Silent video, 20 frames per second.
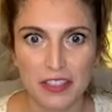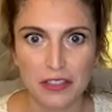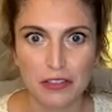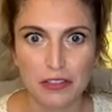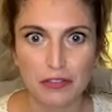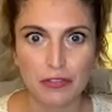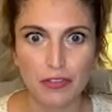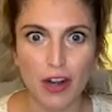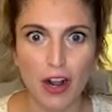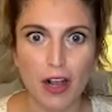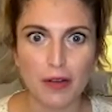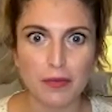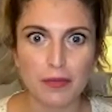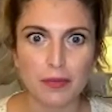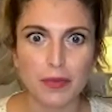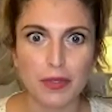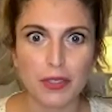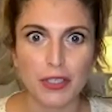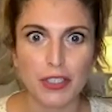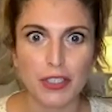
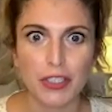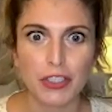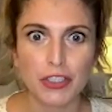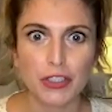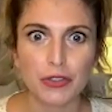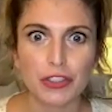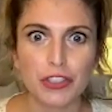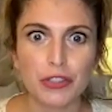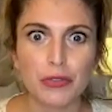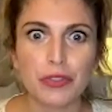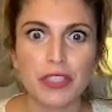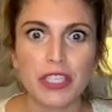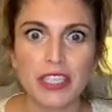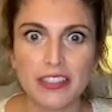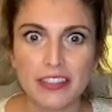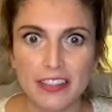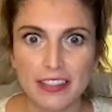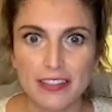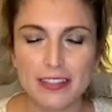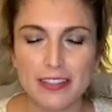from your
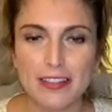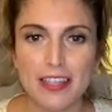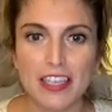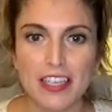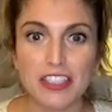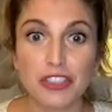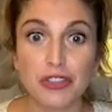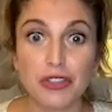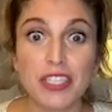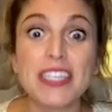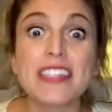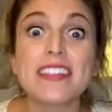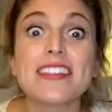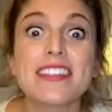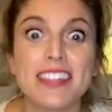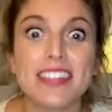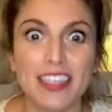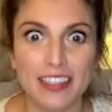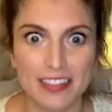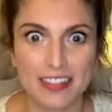uniqueness and your
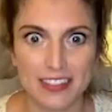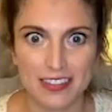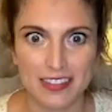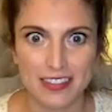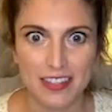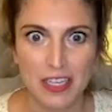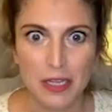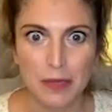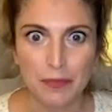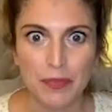instincts.